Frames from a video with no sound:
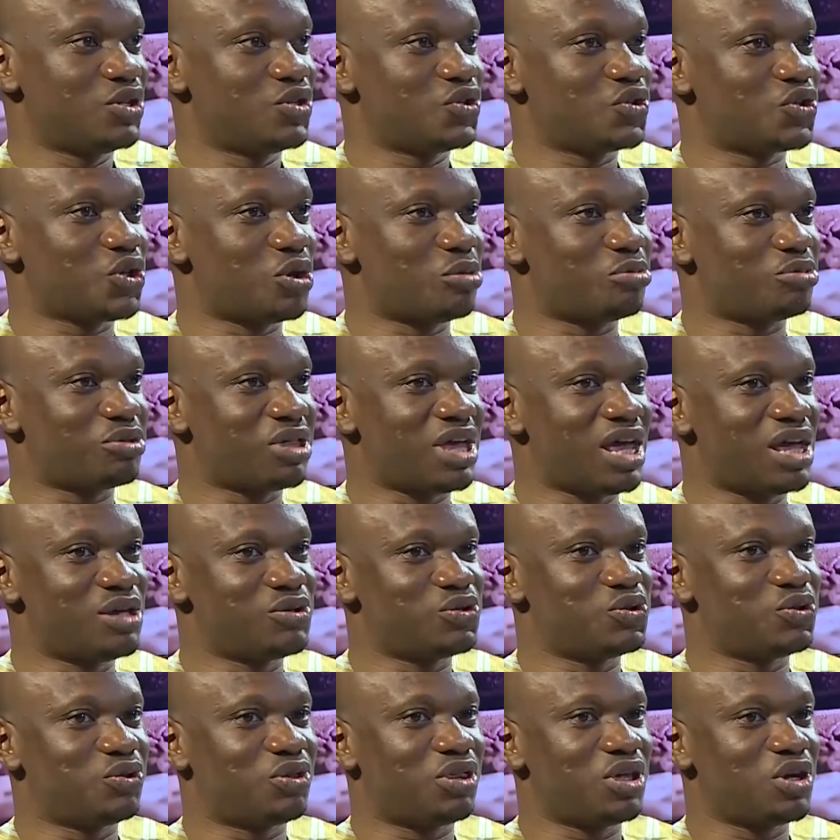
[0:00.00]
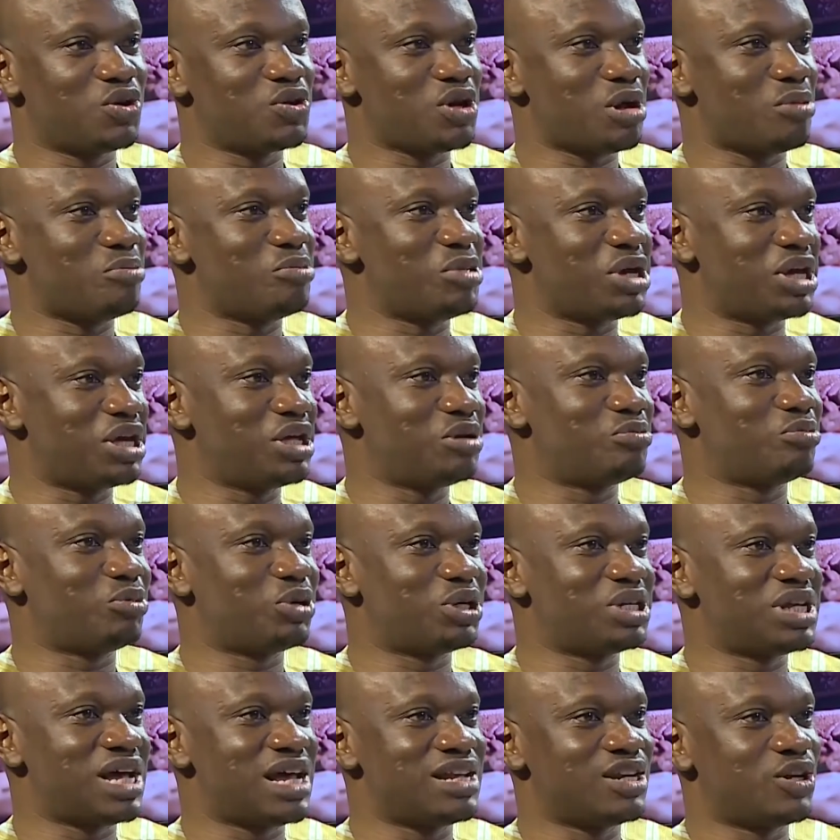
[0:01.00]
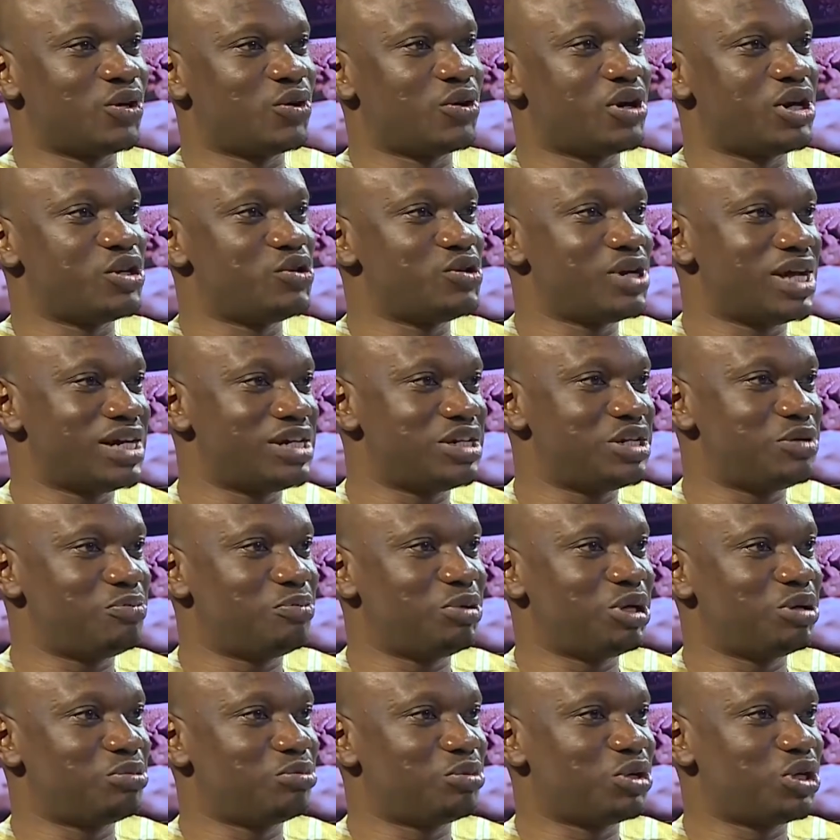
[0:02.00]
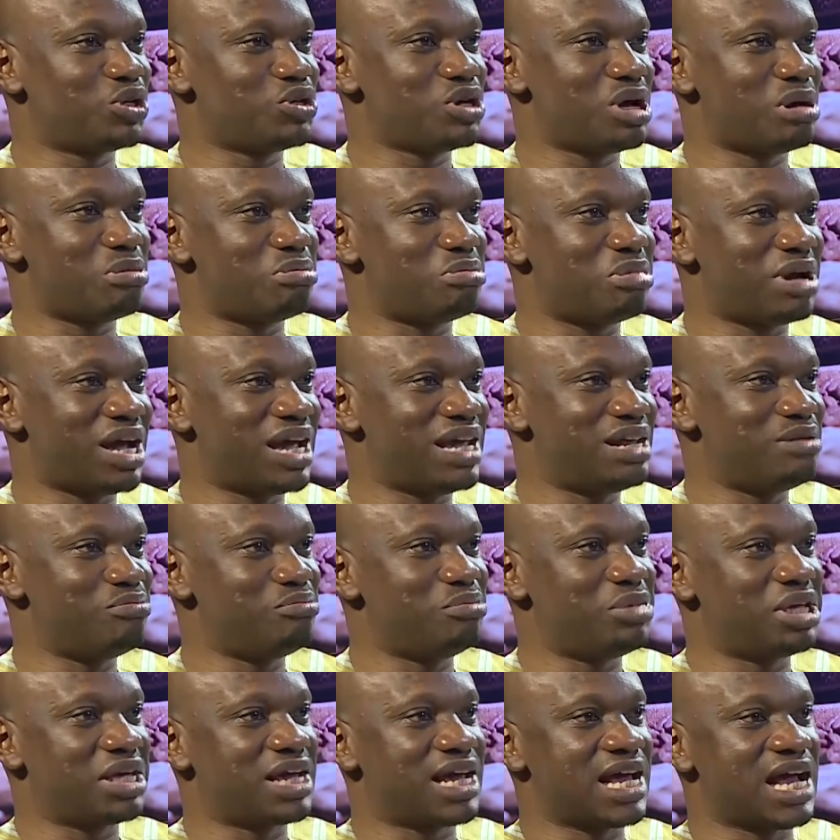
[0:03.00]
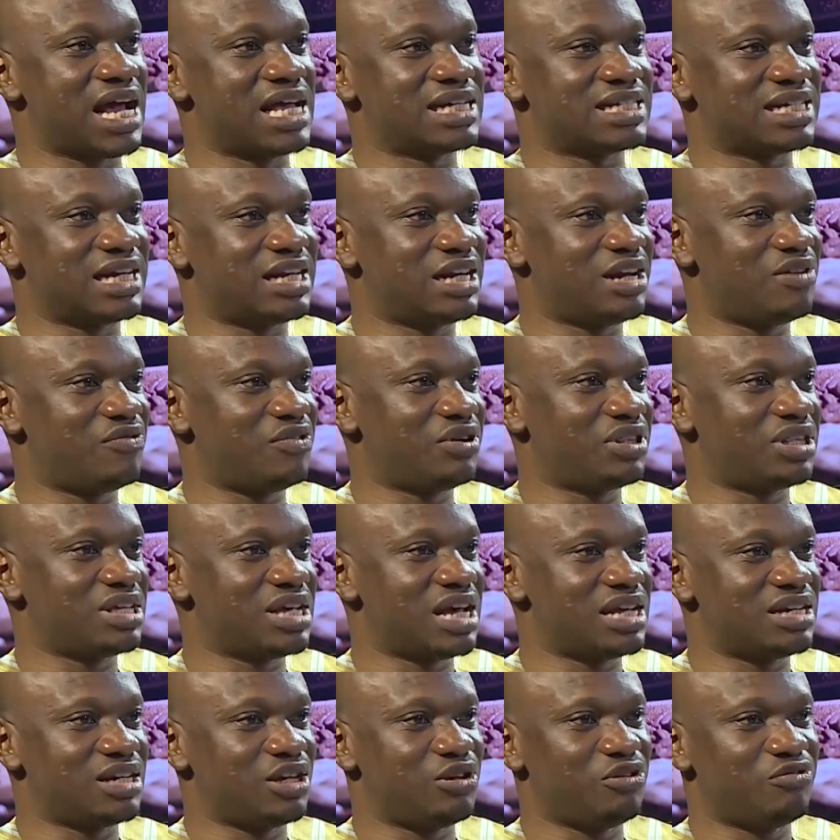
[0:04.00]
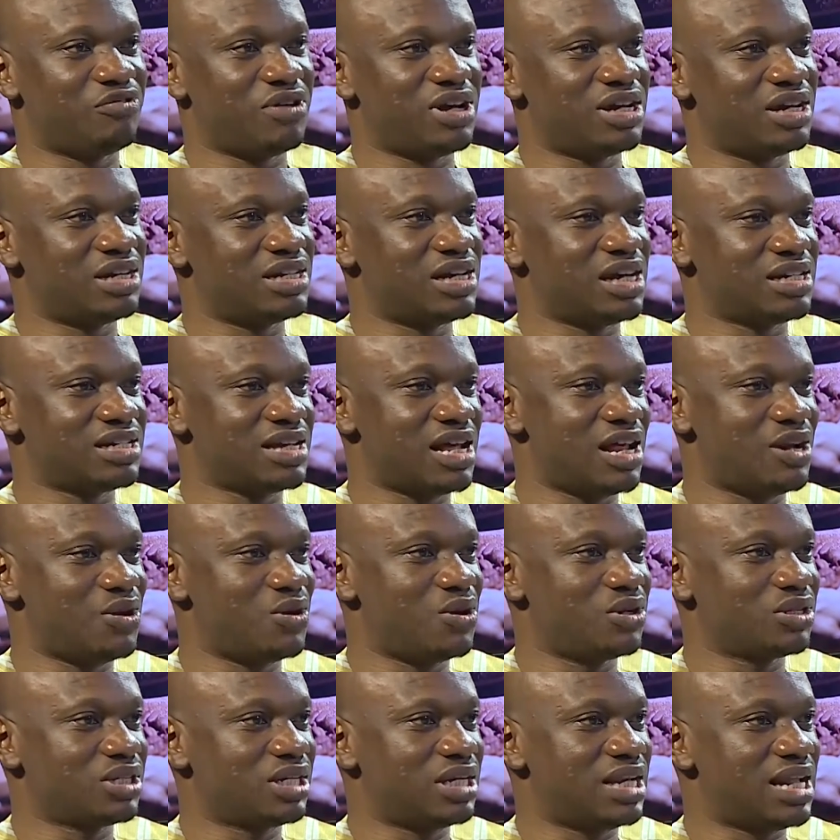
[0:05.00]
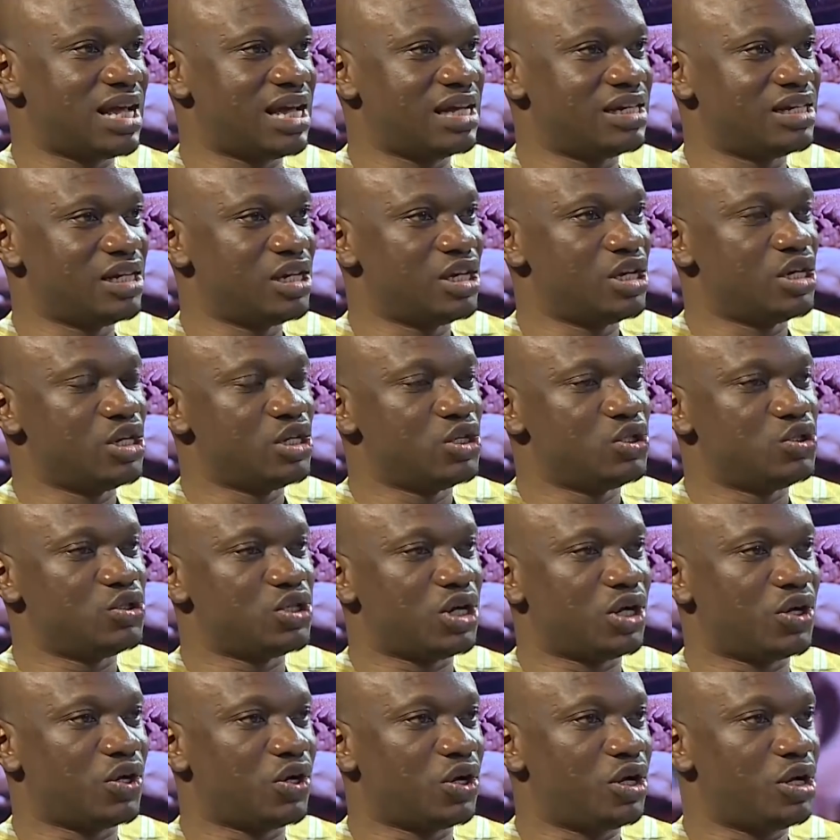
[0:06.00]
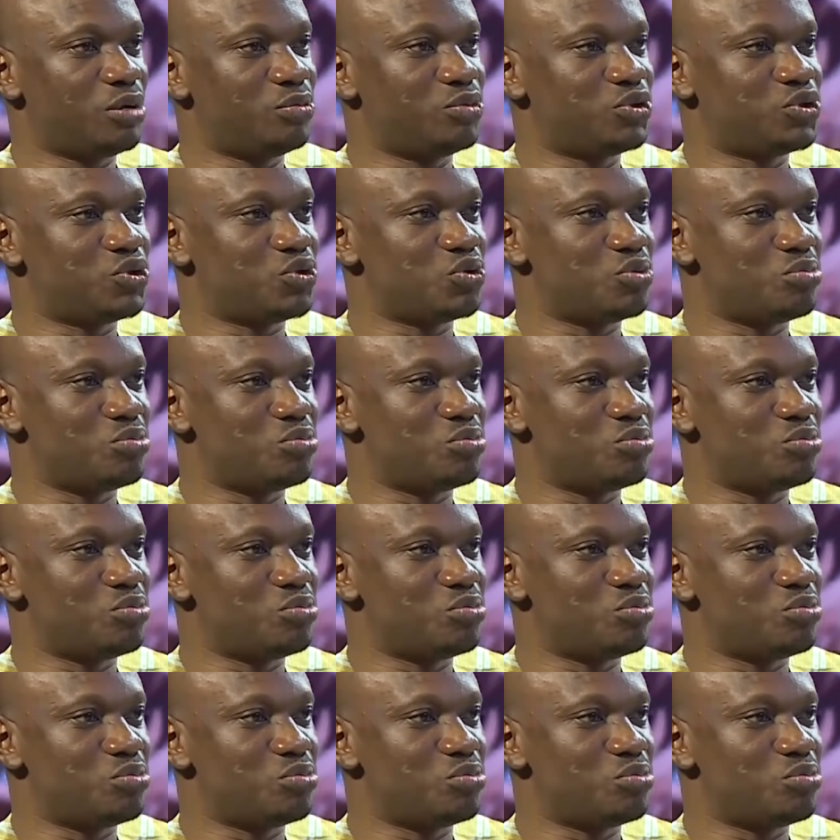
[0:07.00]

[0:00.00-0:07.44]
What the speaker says: Sometimes you think you're making money, and then already you are dipping money, you are buying big cars and everything, and then you find out that along the line, you are not able to